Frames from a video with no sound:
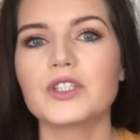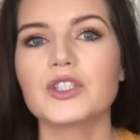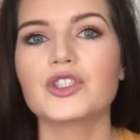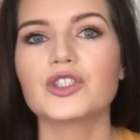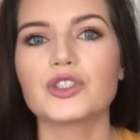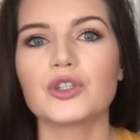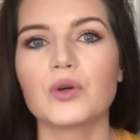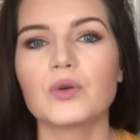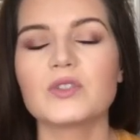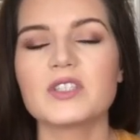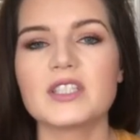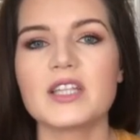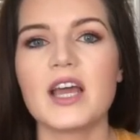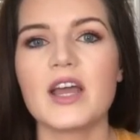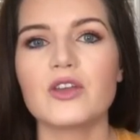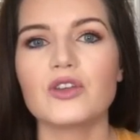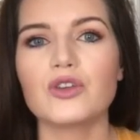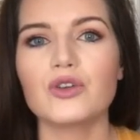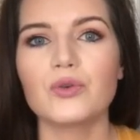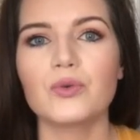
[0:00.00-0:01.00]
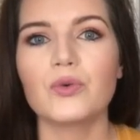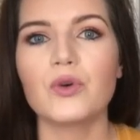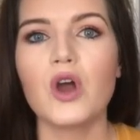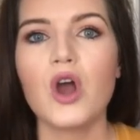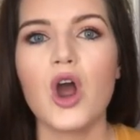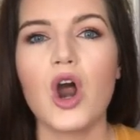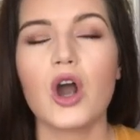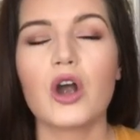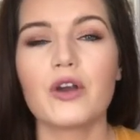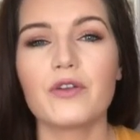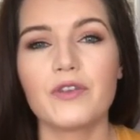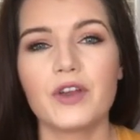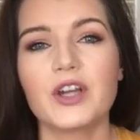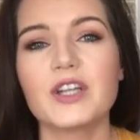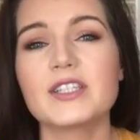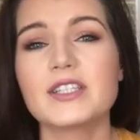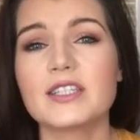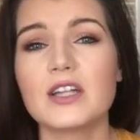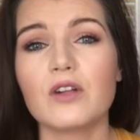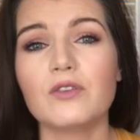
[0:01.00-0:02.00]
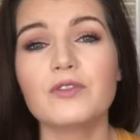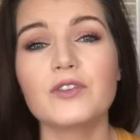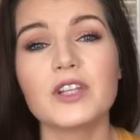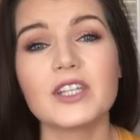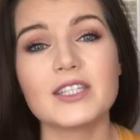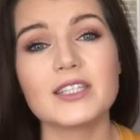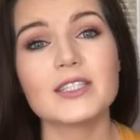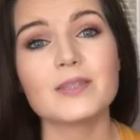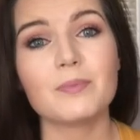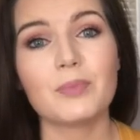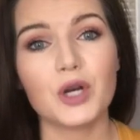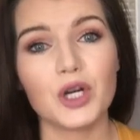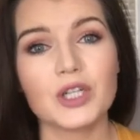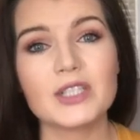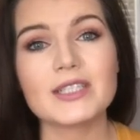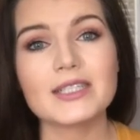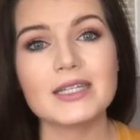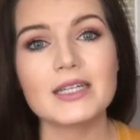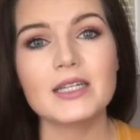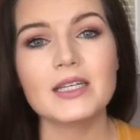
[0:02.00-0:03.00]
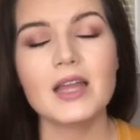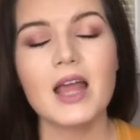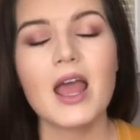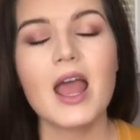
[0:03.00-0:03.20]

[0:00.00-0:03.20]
It shows that you are a very selfless person,